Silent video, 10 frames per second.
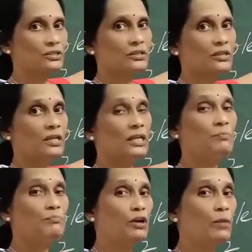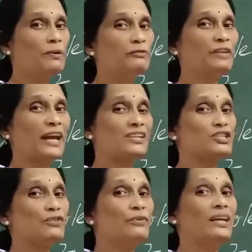Improper fraction,
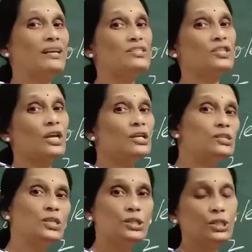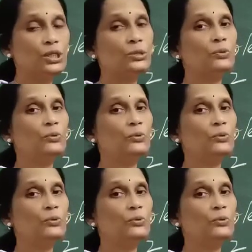we can change it into